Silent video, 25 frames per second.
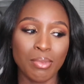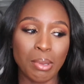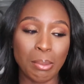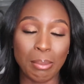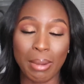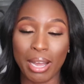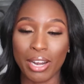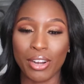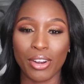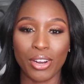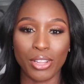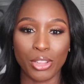
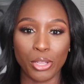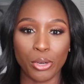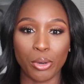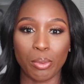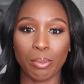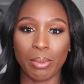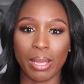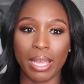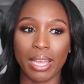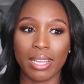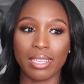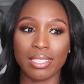Mine are a little
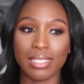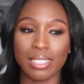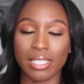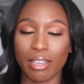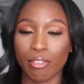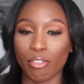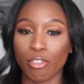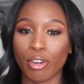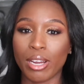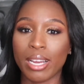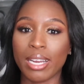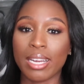bit
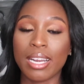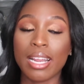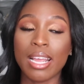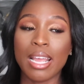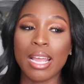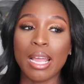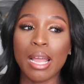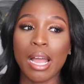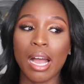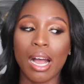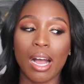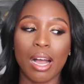different.
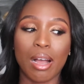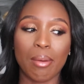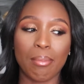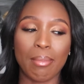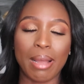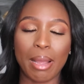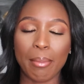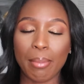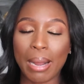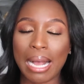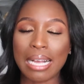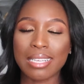
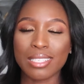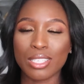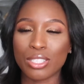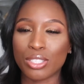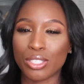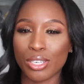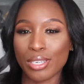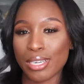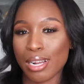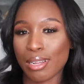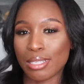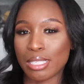My
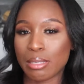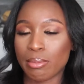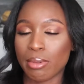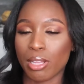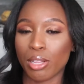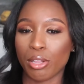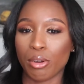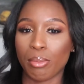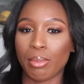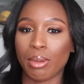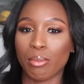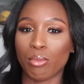boxes turned out to be
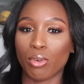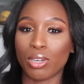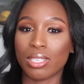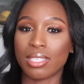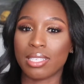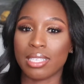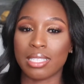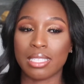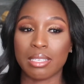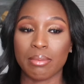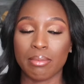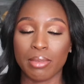a little bit more
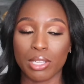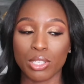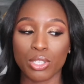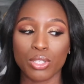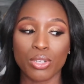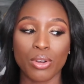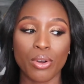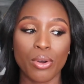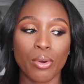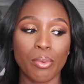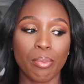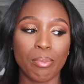
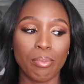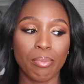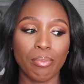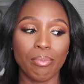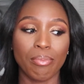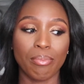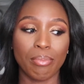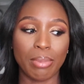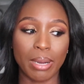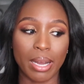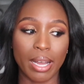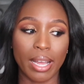sentimental,
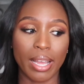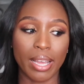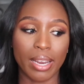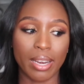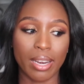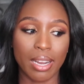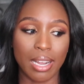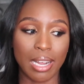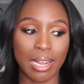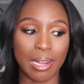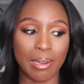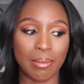but